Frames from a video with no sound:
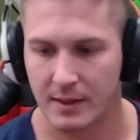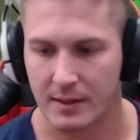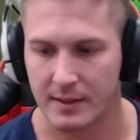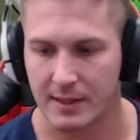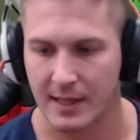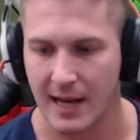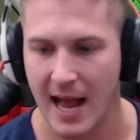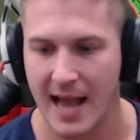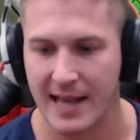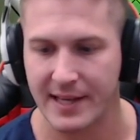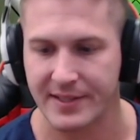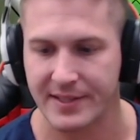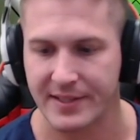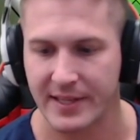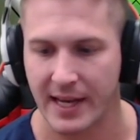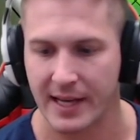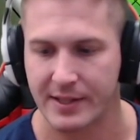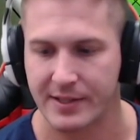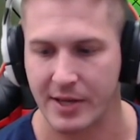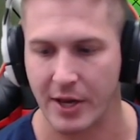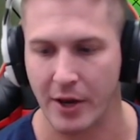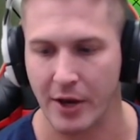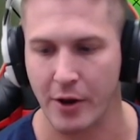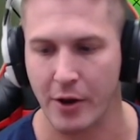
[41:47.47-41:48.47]
Did I say
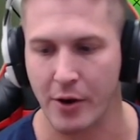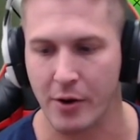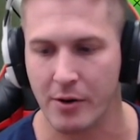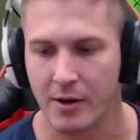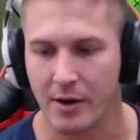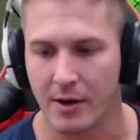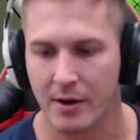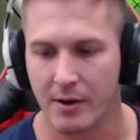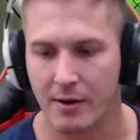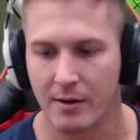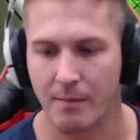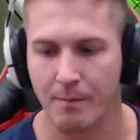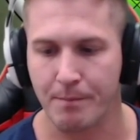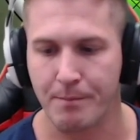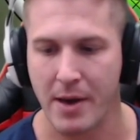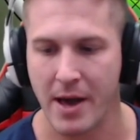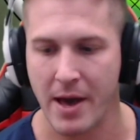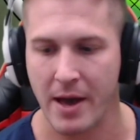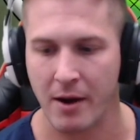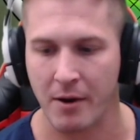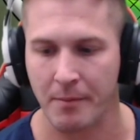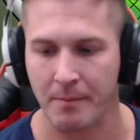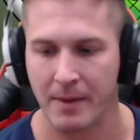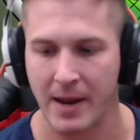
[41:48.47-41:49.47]
two?
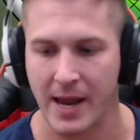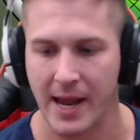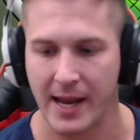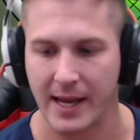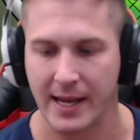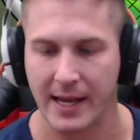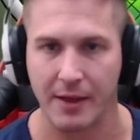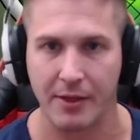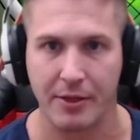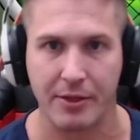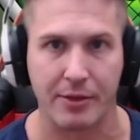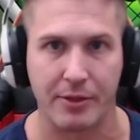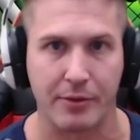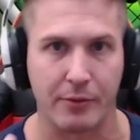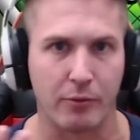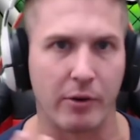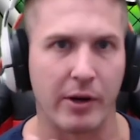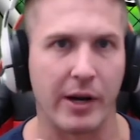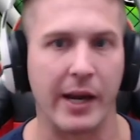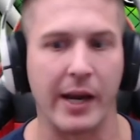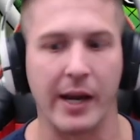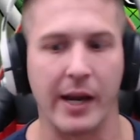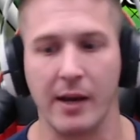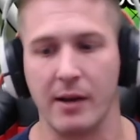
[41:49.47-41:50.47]
Better make it
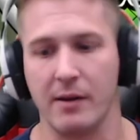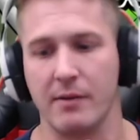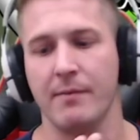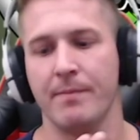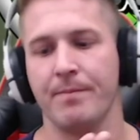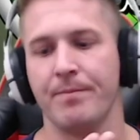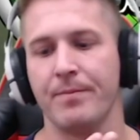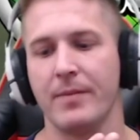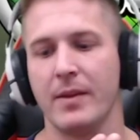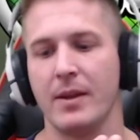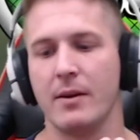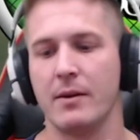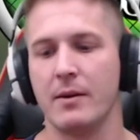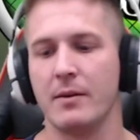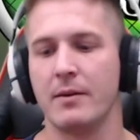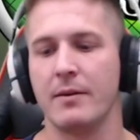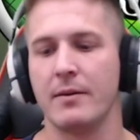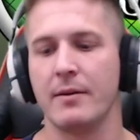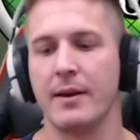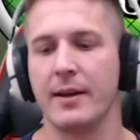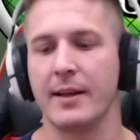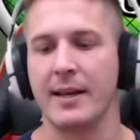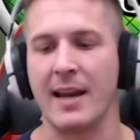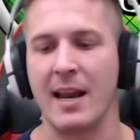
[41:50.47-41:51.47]
three.
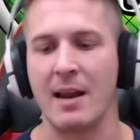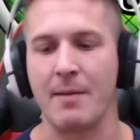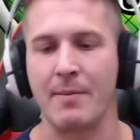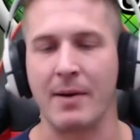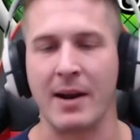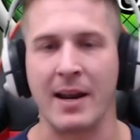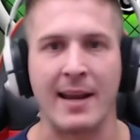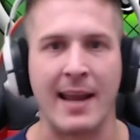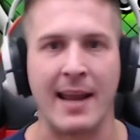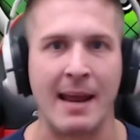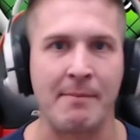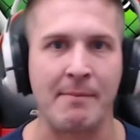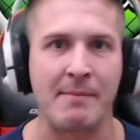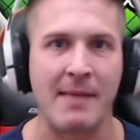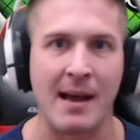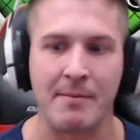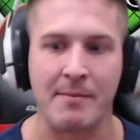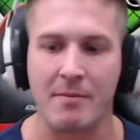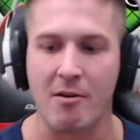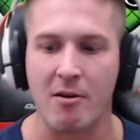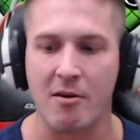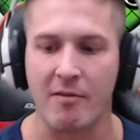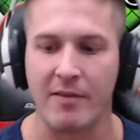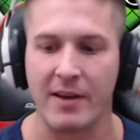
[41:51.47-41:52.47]
Can anybody name that
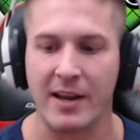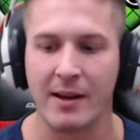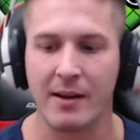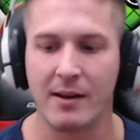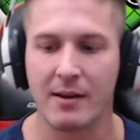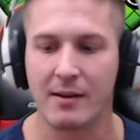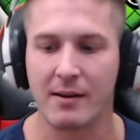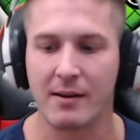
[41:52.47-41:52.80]
movie?